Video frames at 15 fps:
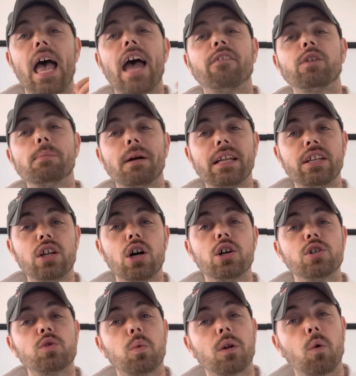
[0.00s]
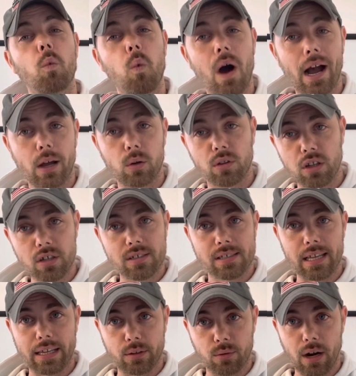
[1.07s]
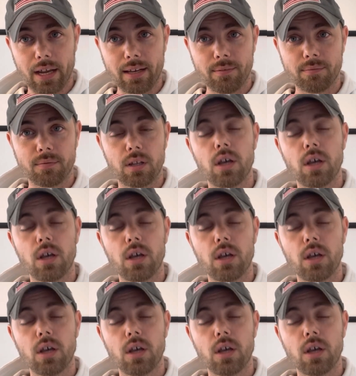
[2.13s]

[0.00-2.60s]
everybody knows what a wild looks like, right?